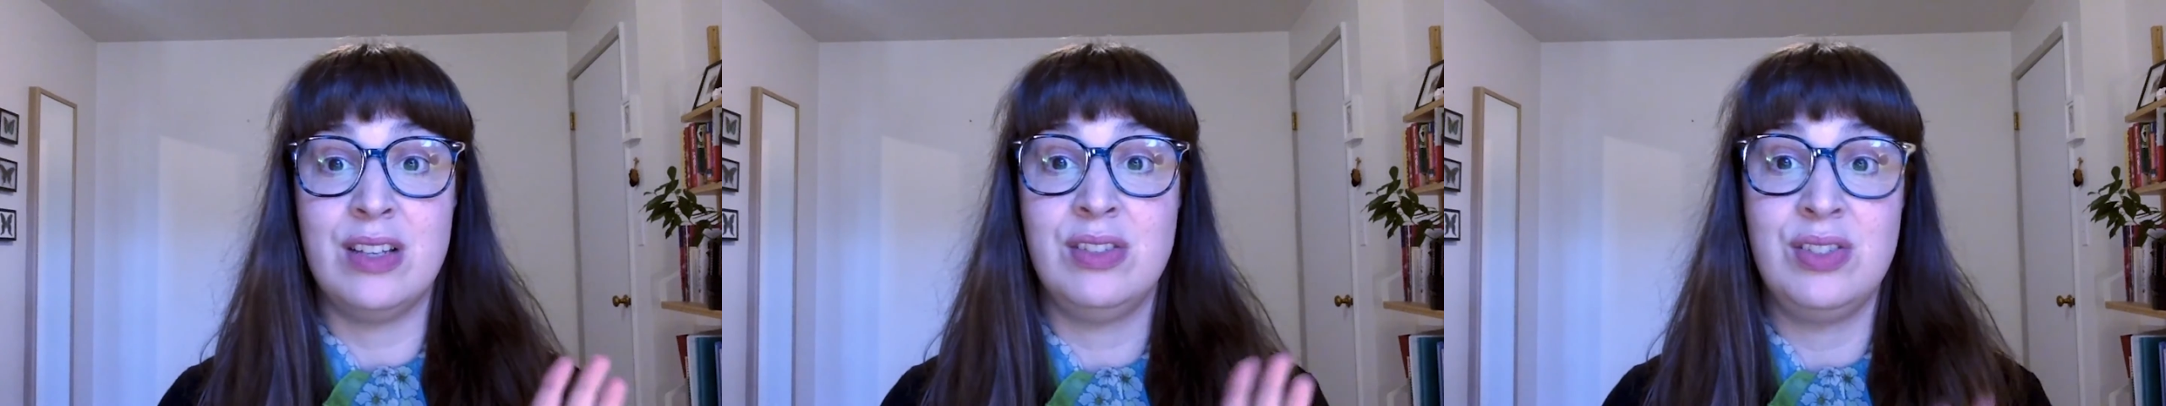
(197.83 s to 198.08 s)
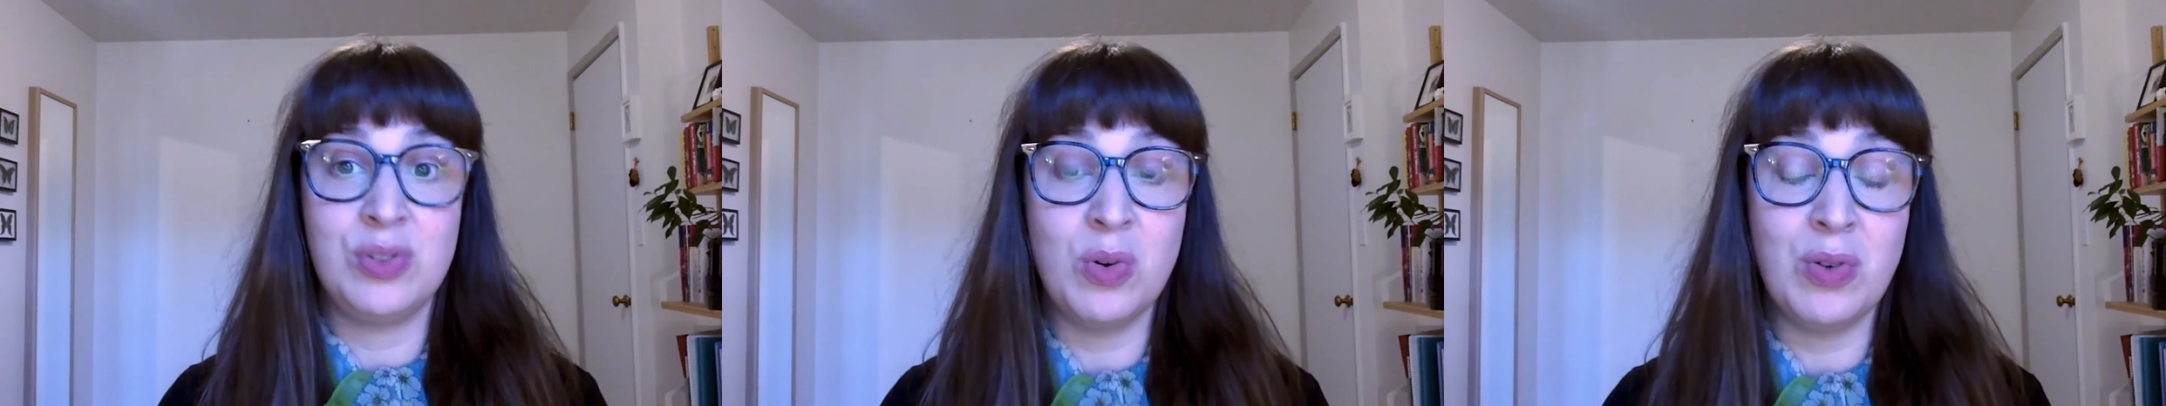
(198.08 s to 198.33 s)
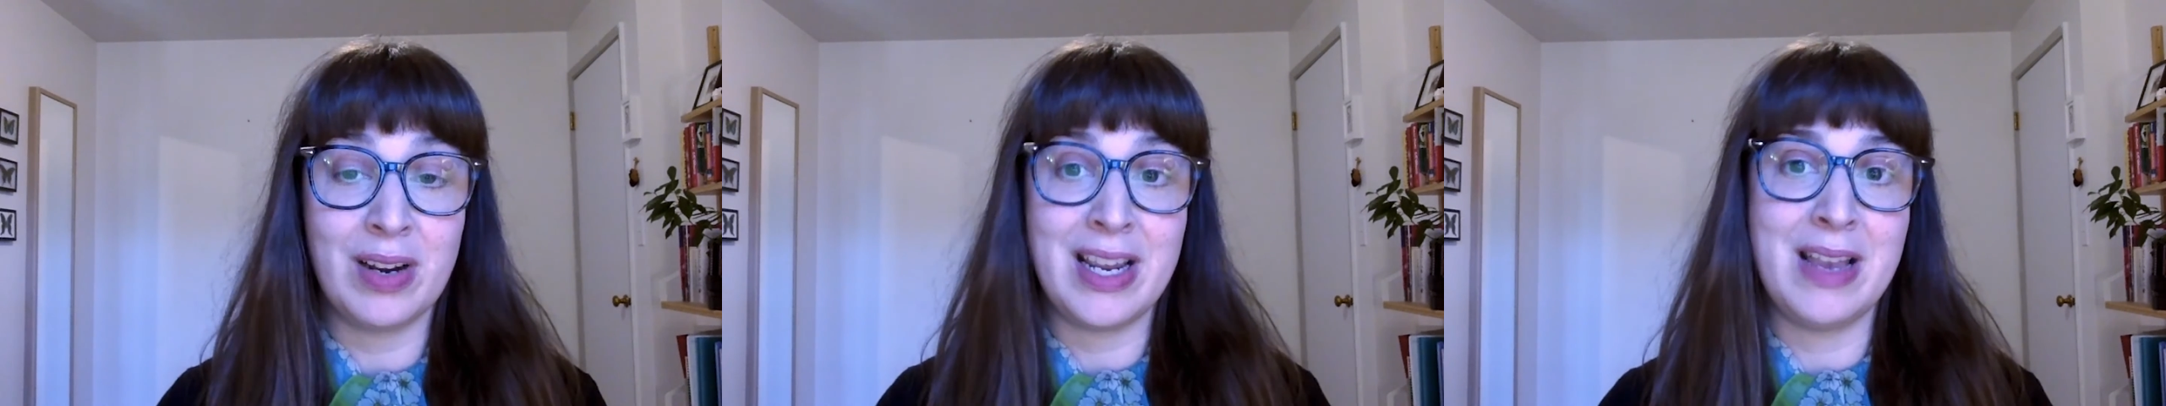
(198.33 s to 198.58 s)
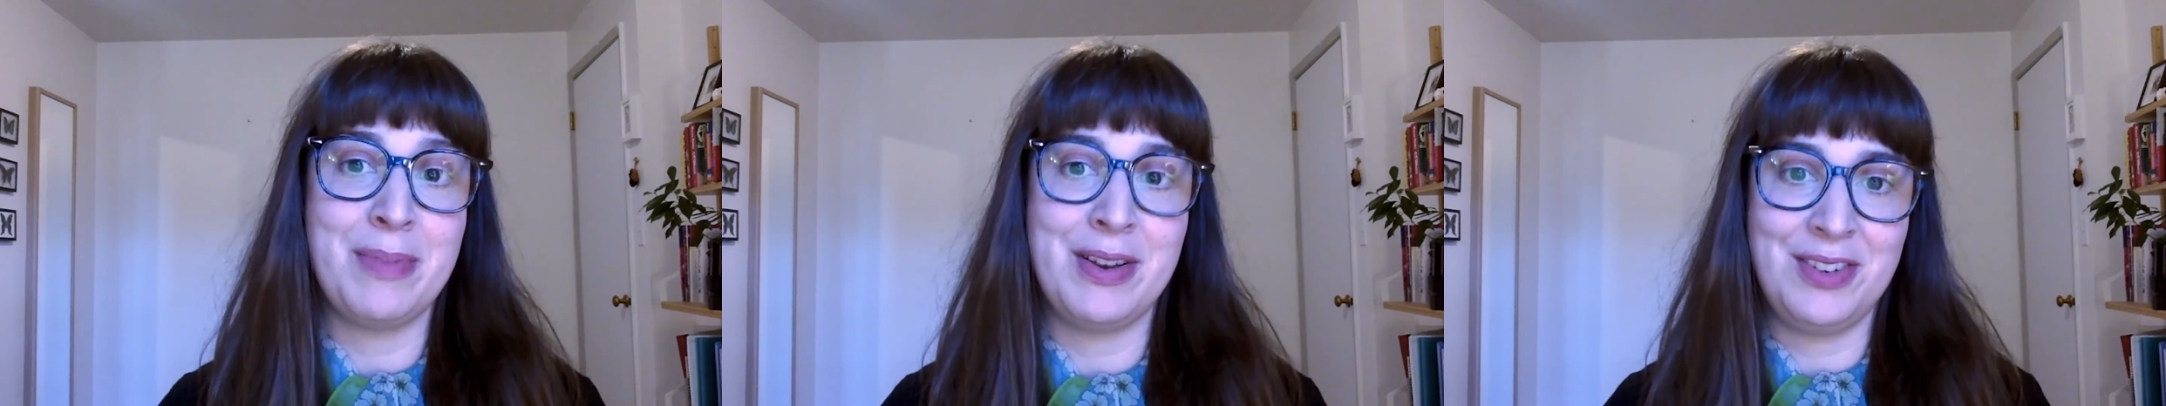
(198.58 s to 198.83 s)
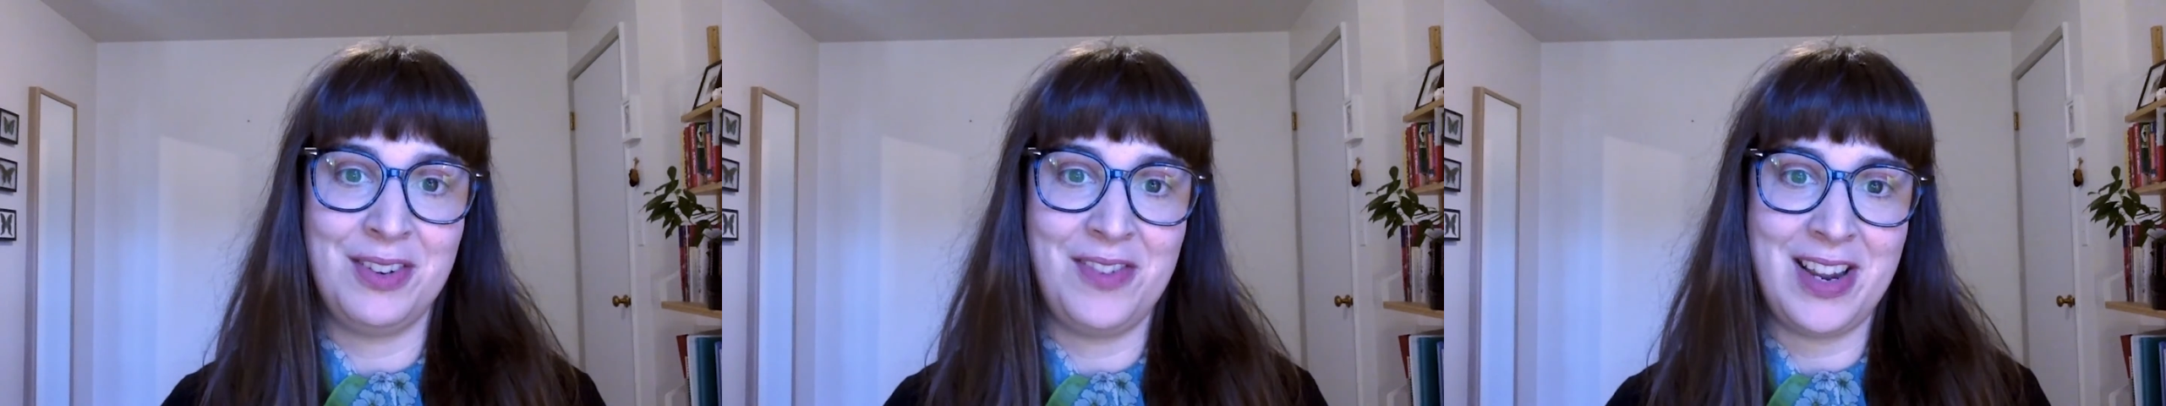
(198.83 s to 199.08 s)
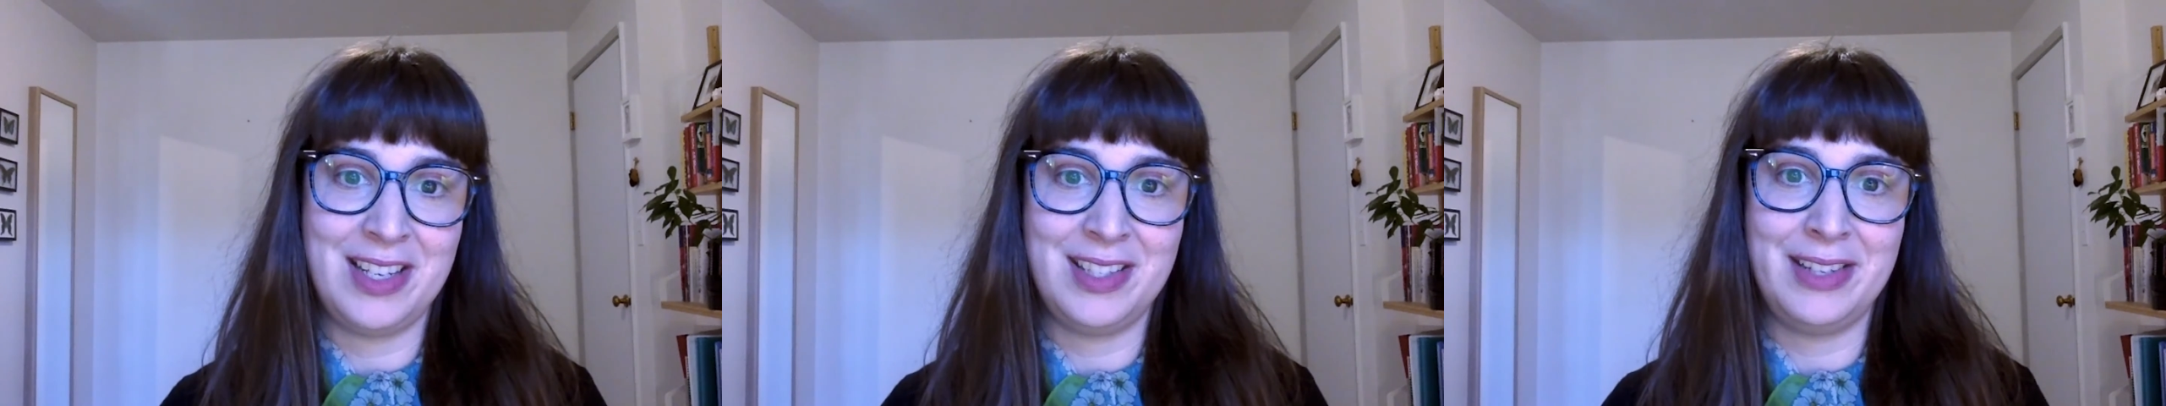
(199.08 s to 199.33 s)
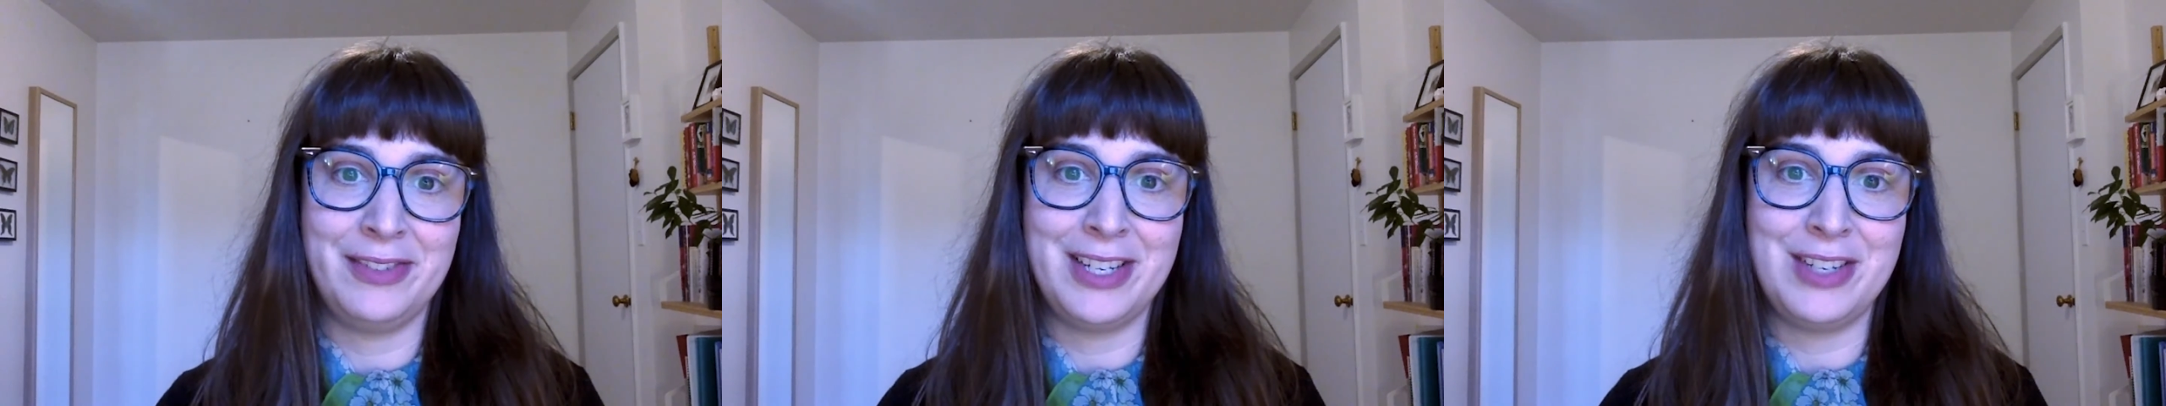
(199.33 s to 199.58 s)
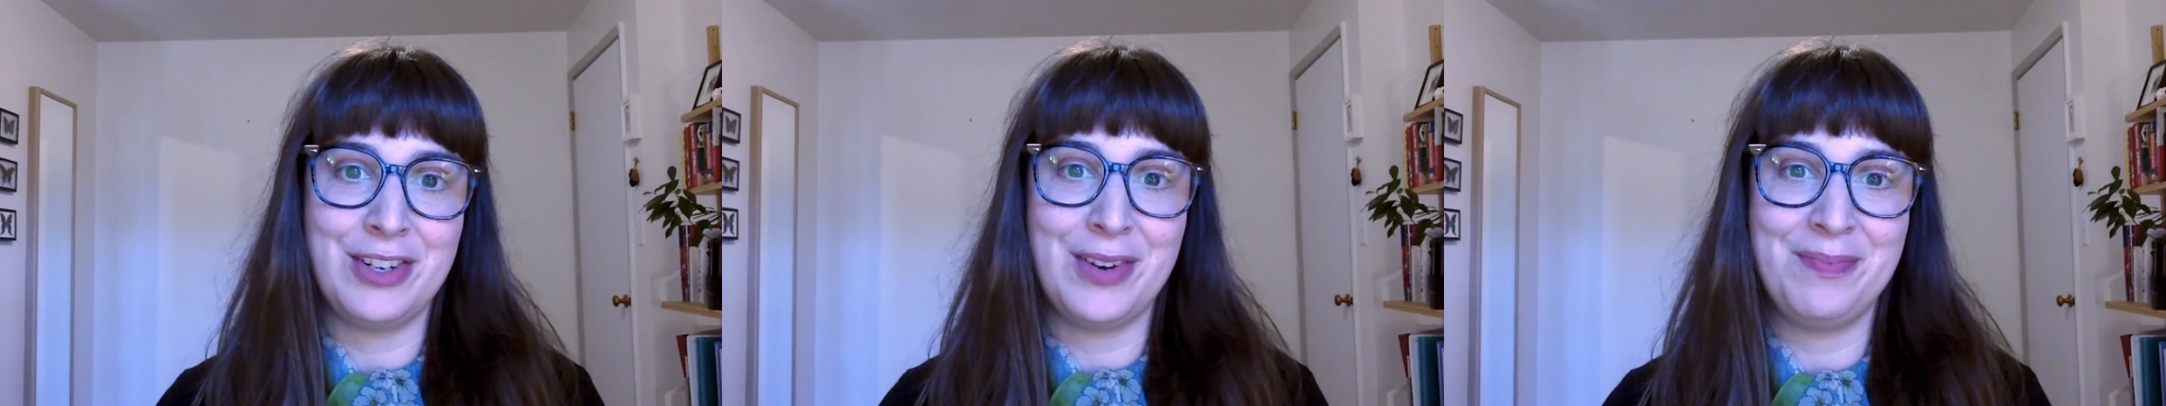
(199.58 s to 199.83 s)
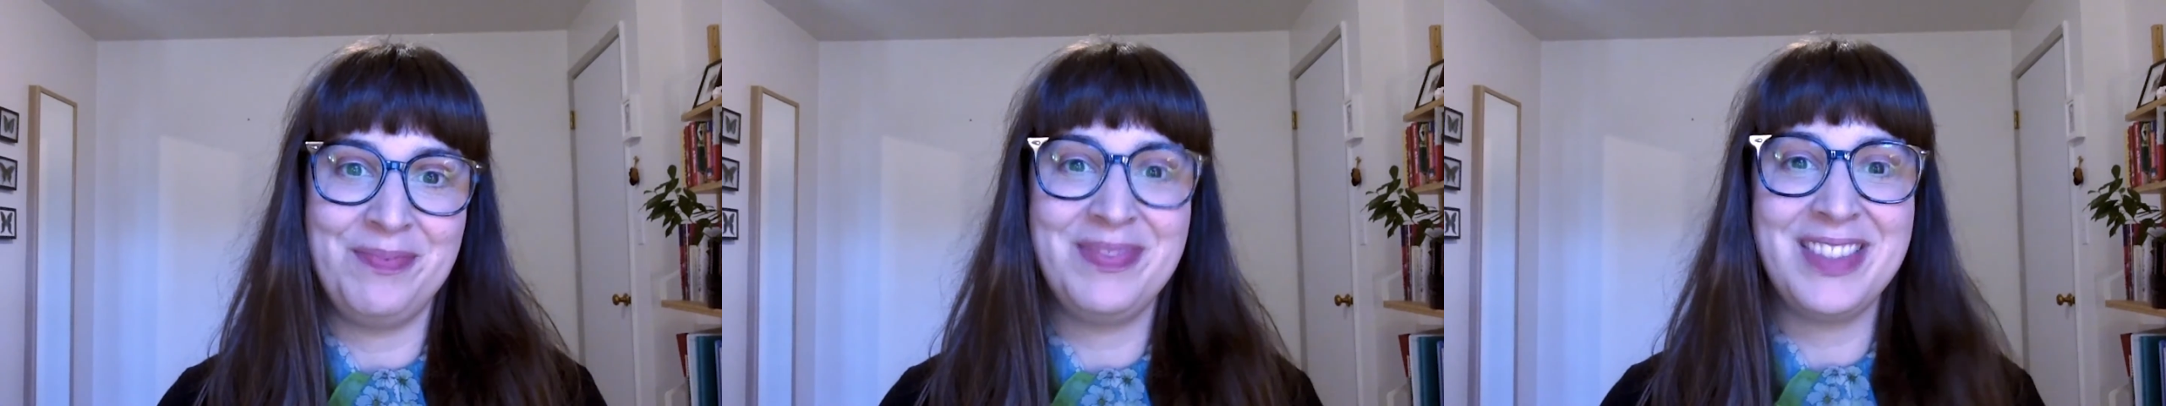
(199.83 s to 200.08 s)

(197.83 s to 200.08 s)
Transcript: a story about your fantasy creature.